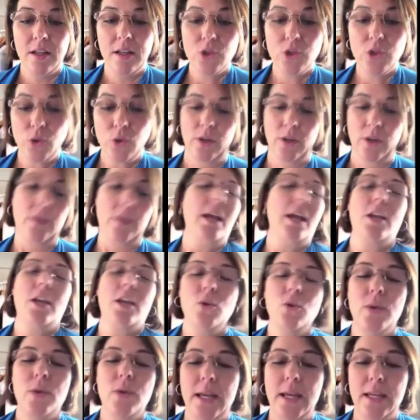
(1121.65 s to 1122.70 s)
Sure.
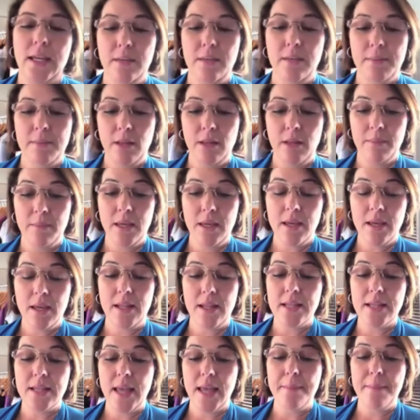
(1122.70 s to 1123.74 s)
You can email me.
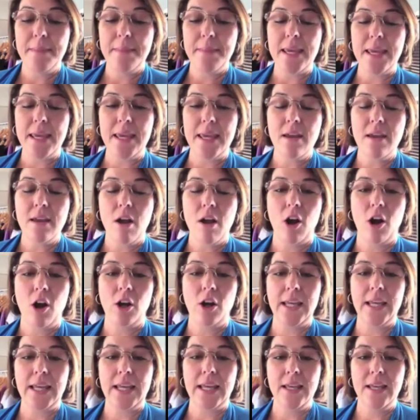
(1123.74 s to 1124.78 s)
It's
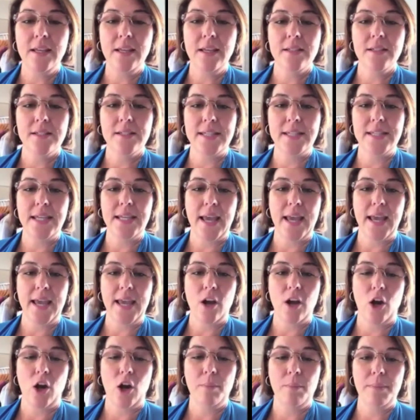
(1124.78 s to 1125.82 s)

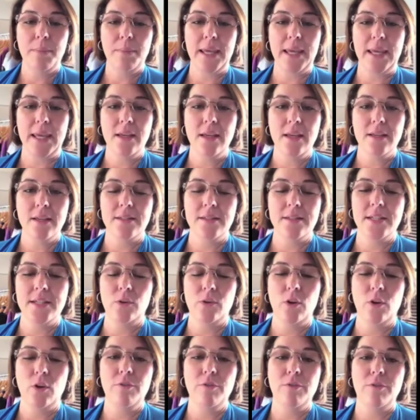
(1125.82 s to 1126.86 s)

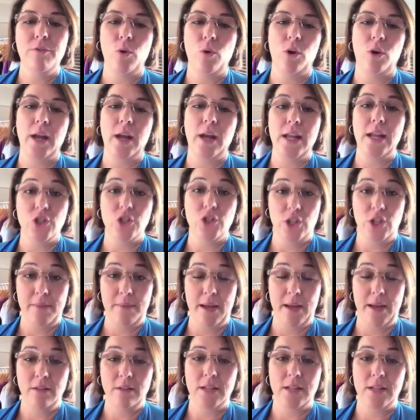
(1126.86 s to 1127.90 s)

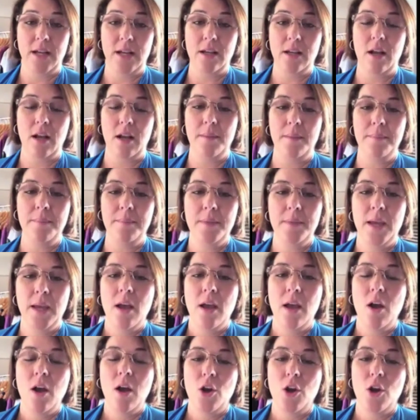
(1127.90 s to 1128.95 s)
merecarp04@gmail.com.
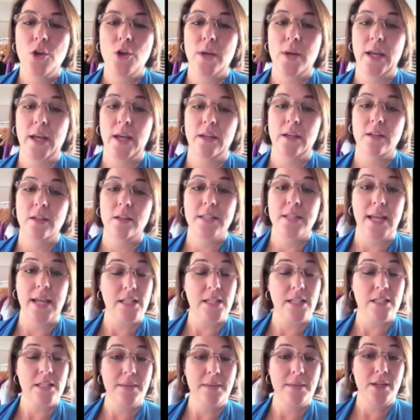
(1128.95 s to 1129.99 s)
You can
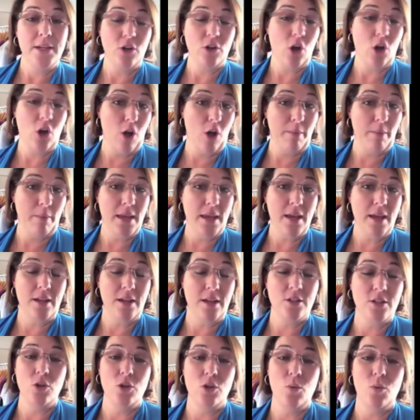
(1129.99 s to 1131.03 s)
text me or call me at
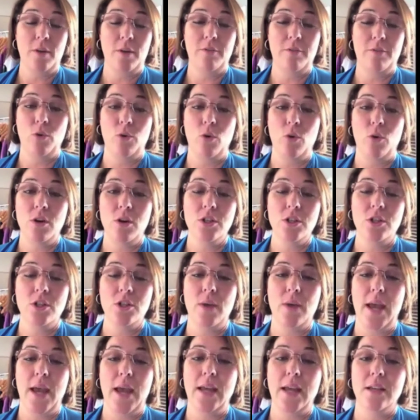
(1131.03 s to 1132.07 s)

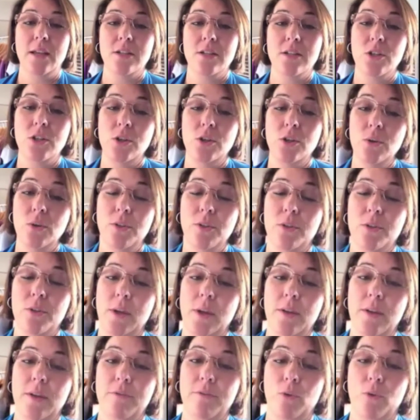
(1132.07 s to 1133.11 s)

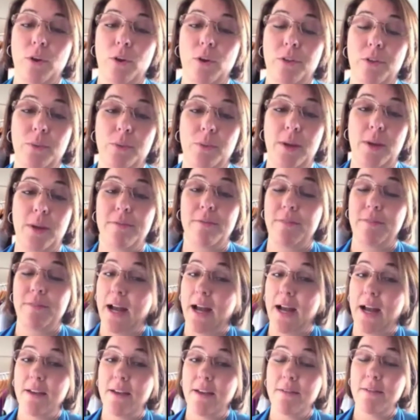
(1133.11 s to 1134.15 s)

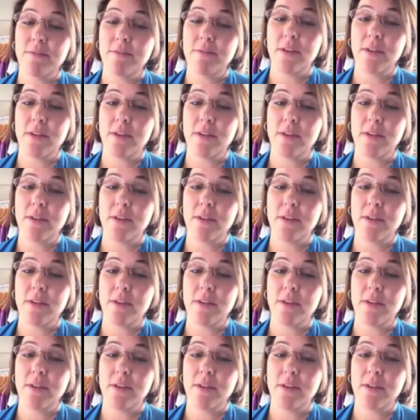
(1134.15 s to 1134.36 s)
214-282-3435.